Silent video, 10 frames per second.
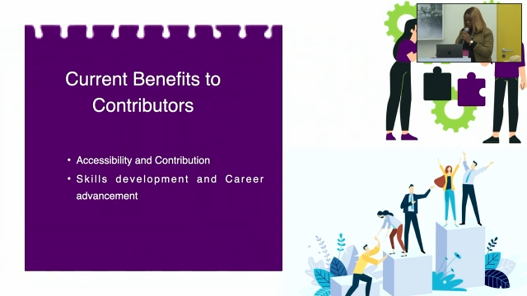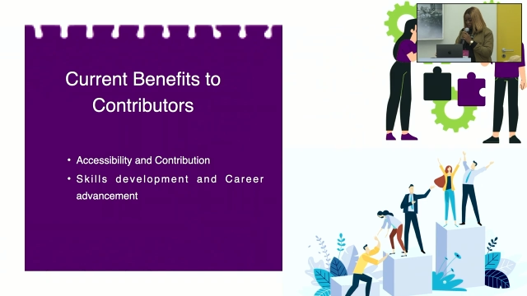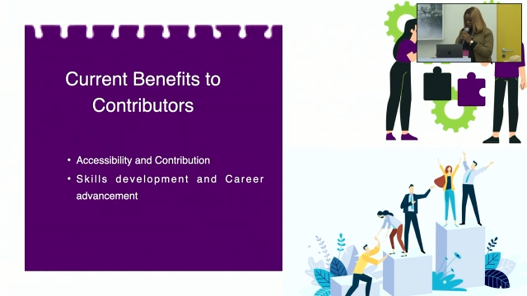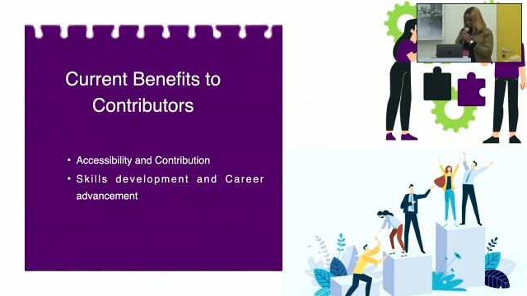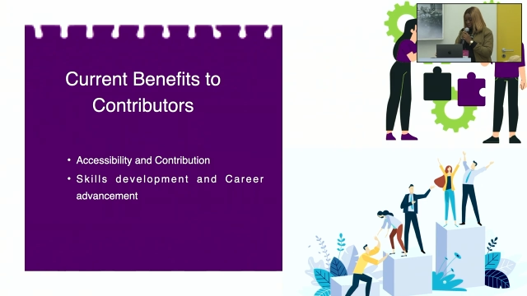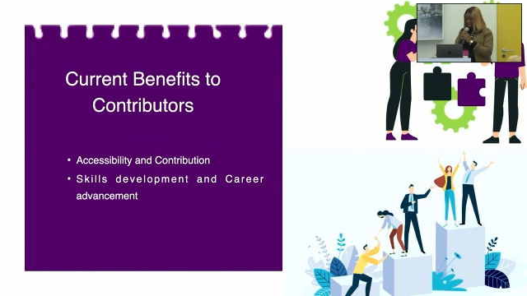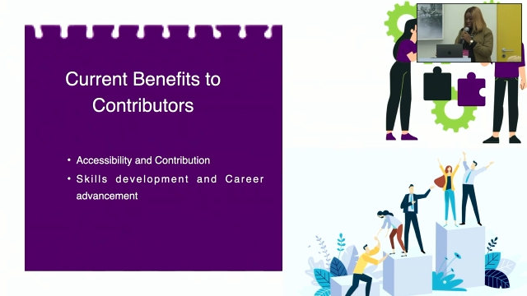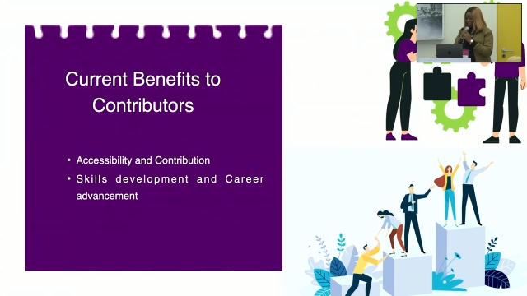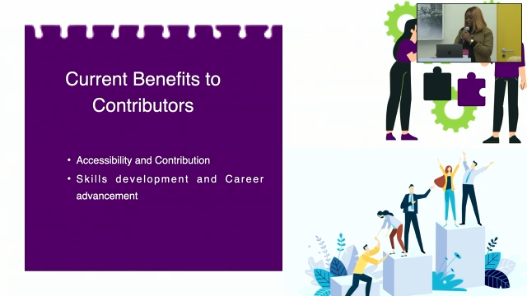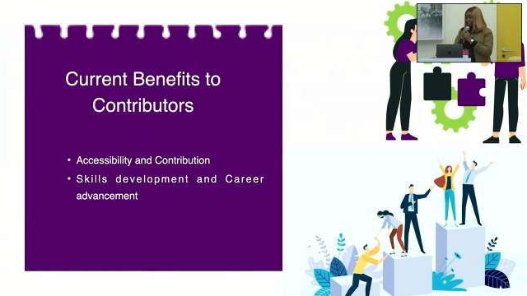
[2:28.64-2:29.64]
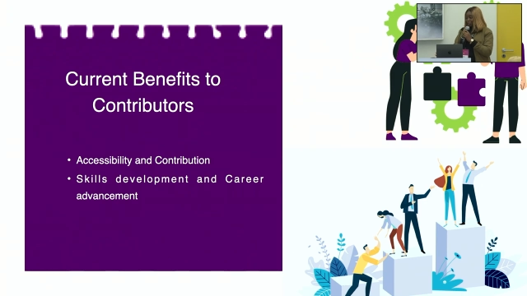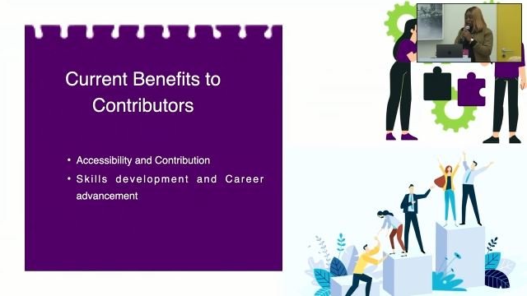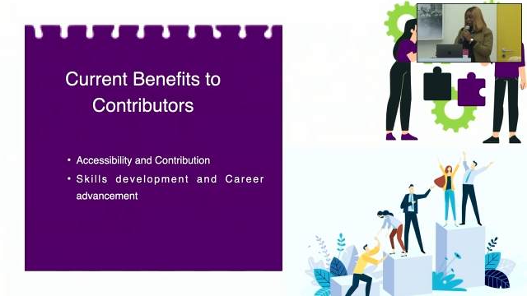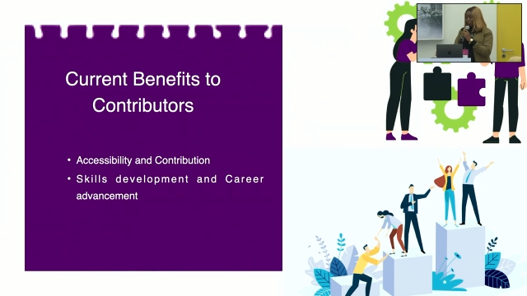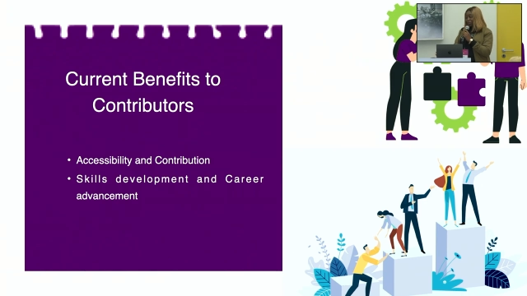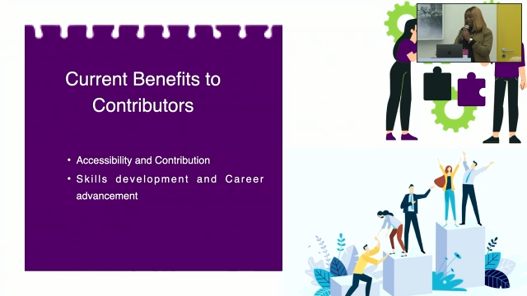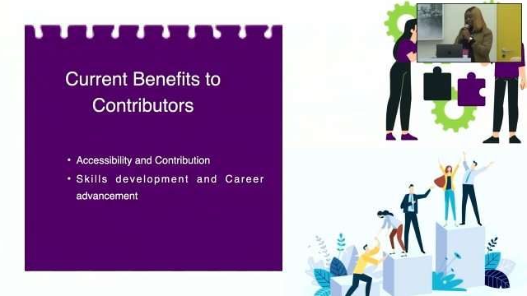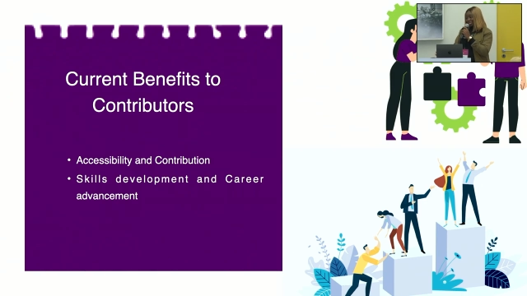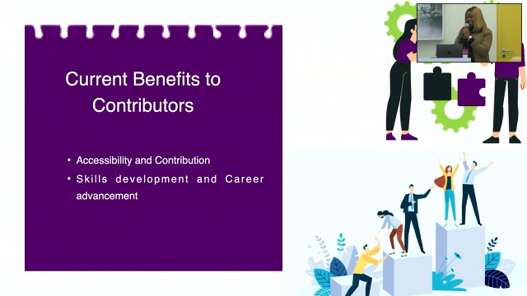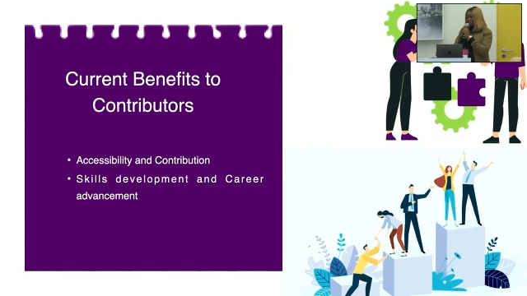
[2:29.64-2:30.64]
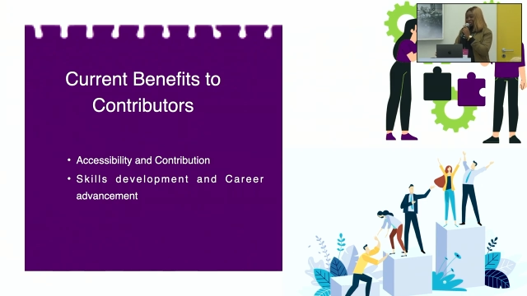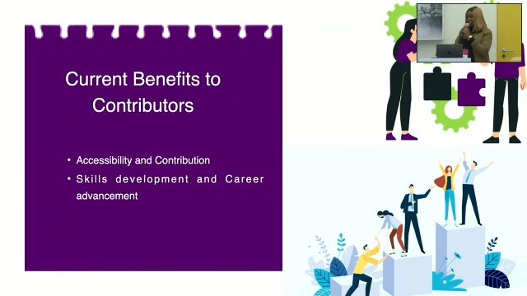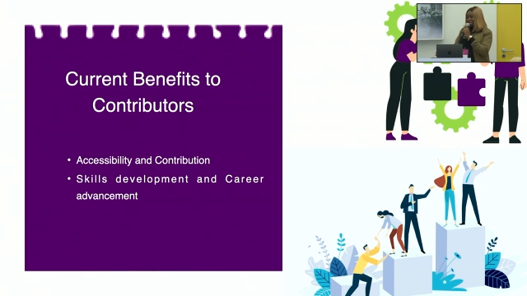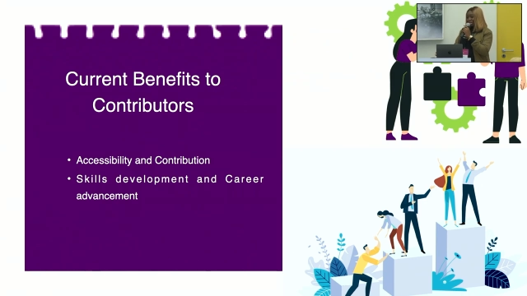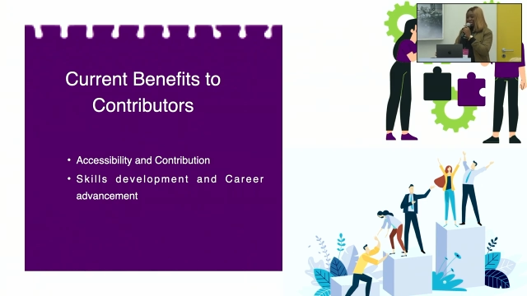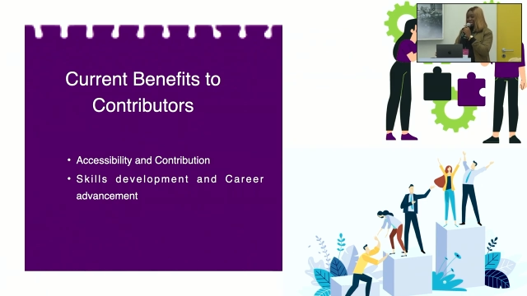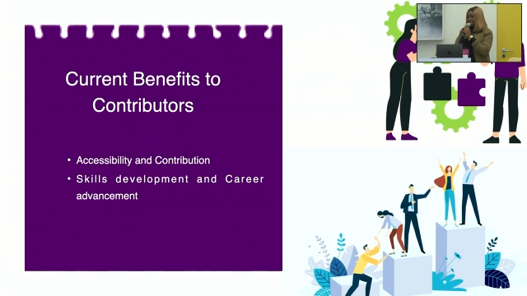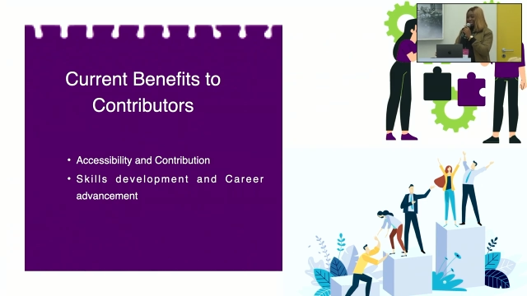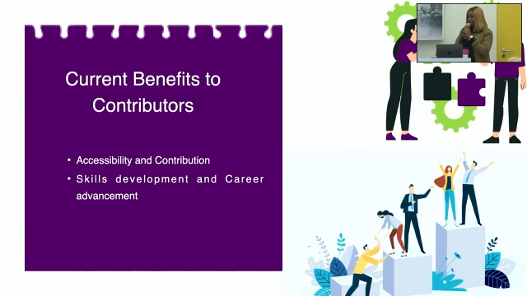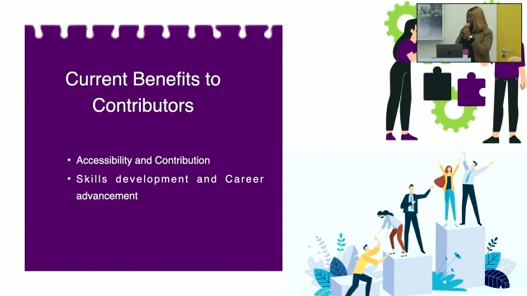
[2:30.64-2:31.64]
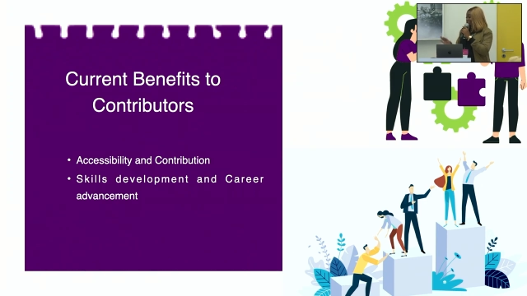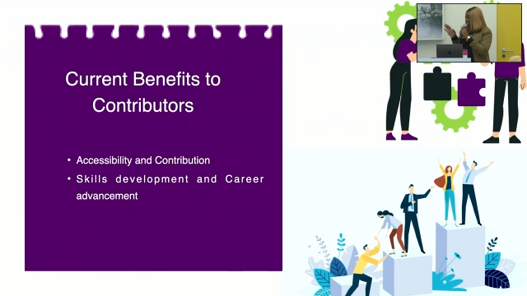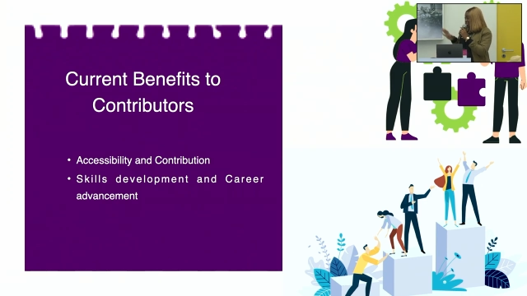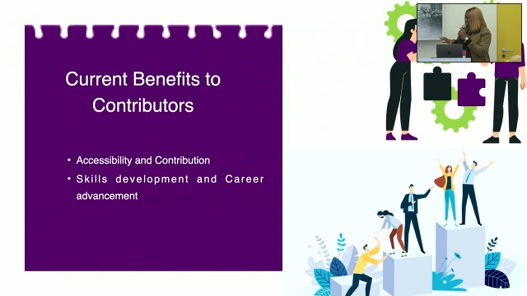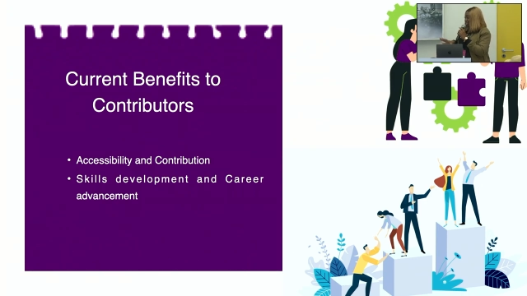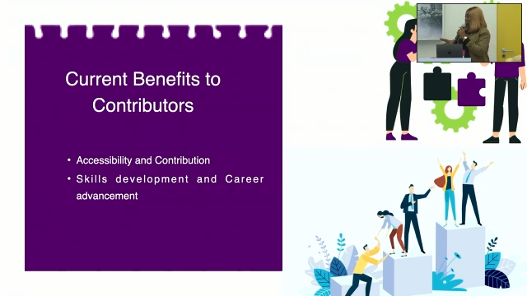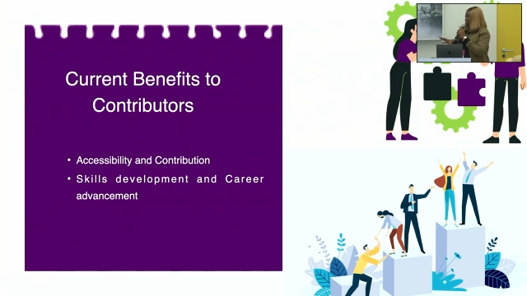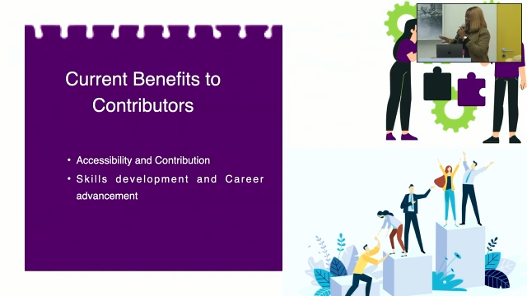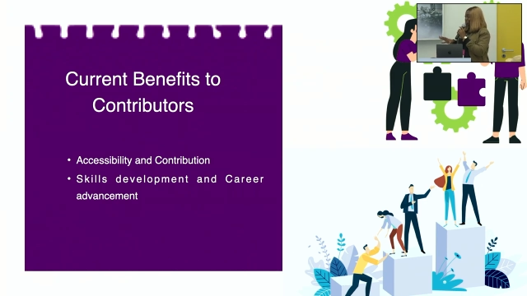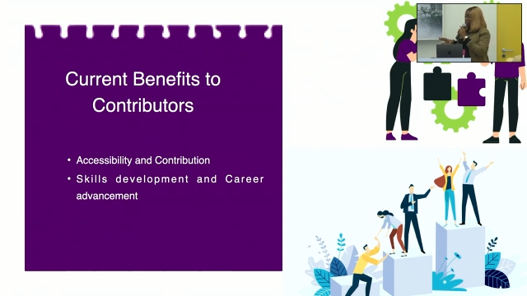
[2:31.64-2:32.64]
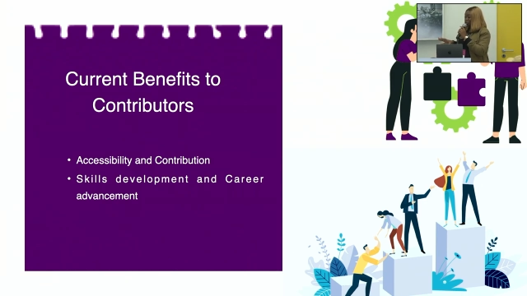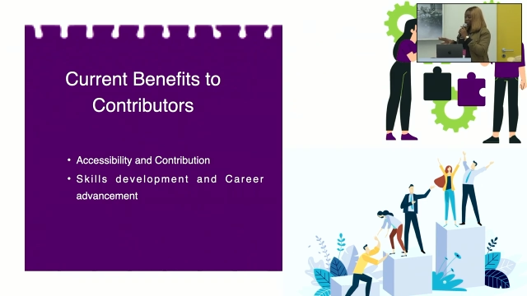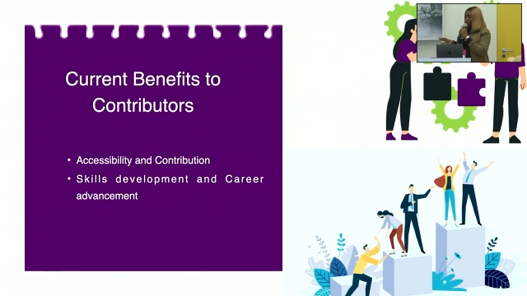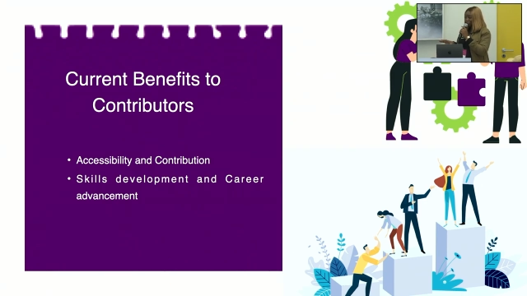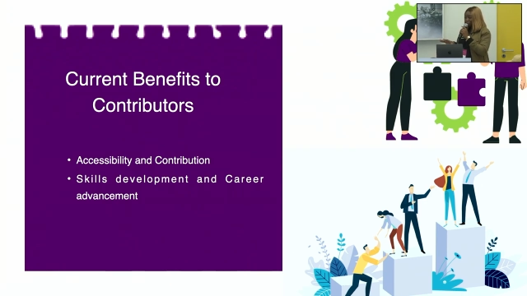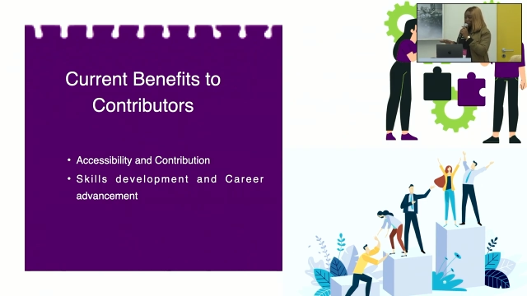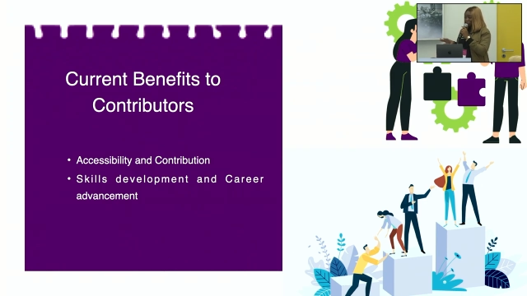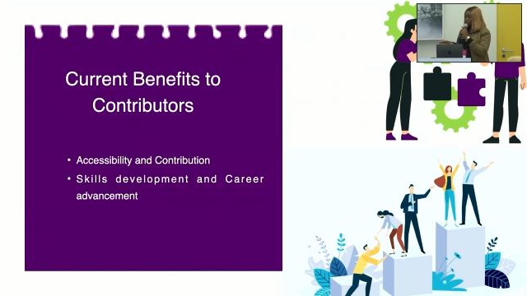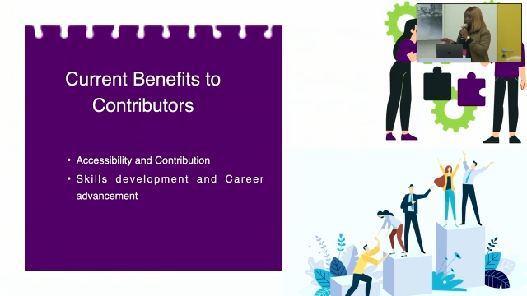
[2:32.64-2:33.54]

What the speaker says: Nobody's mouth can be seen.